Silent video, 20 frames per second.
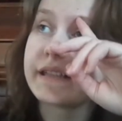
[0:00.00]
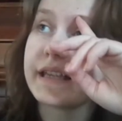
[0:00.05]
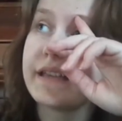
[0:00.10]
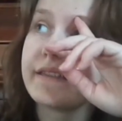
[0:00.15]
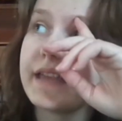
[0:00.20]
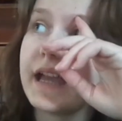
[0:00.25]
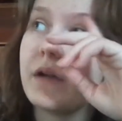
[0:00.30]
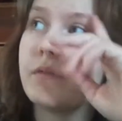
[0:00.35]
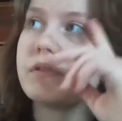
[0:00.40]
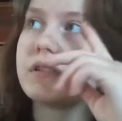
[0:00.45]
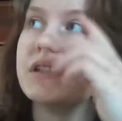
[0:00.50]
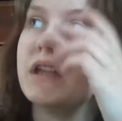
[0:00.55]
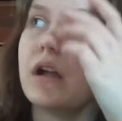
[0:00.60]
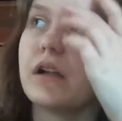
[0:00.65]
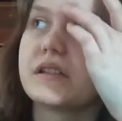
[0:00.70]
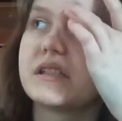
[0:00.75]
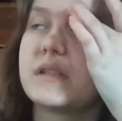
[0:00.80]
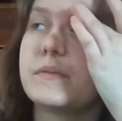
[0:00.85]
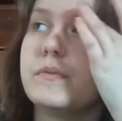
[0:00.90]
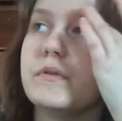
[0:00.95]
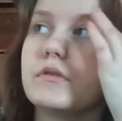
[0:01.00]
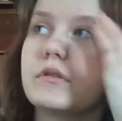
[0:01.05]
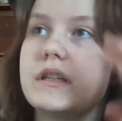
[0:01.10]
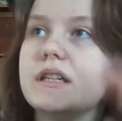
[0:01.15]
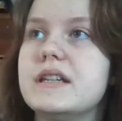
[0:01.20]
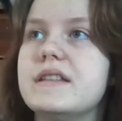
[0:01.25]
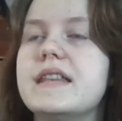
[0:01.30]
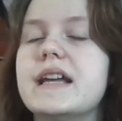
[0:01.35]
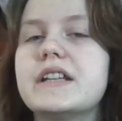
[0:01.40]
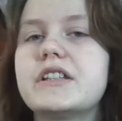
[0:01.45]
and that was not
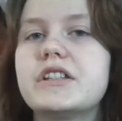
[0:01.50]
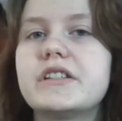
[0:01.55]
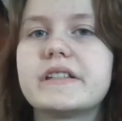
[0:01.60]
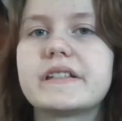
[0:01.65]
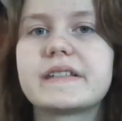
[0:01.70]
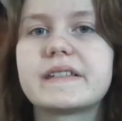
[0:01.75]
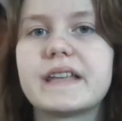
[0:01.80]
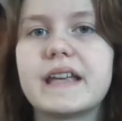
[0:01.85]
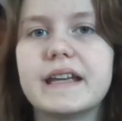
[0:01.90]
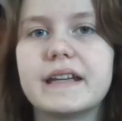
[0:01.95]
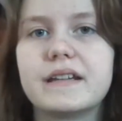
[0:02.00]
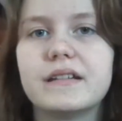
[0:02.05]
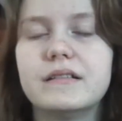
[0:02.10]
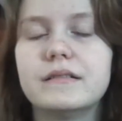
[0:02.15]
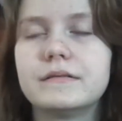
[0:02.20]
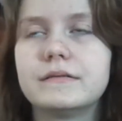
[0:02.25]
spooky. That's just, like,